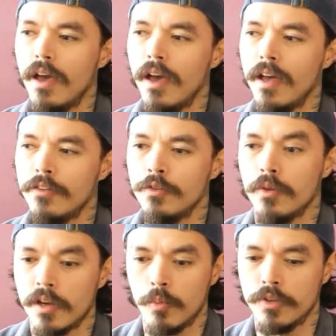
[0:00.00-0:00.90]
And you know,
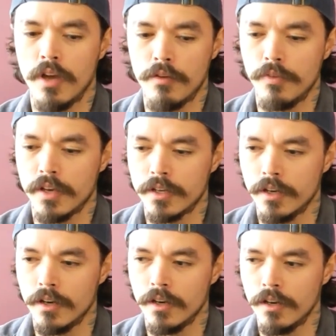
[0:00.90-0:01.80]
like when you have like
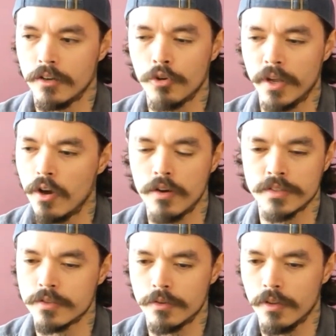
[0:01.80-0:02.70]

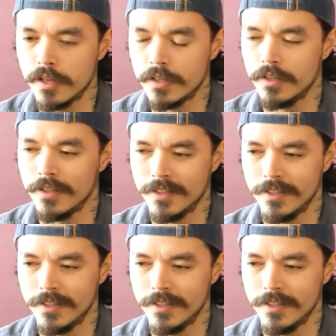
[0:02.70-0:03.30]
crayons or like